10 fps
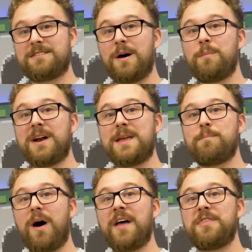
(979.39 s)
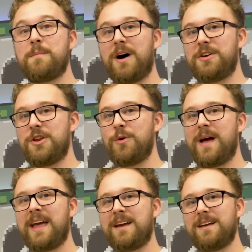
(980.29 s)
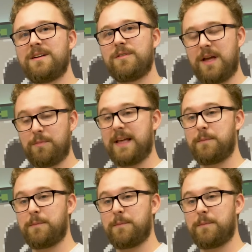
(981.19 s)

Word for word: Somebody bought them on Newegg, mm-hmm.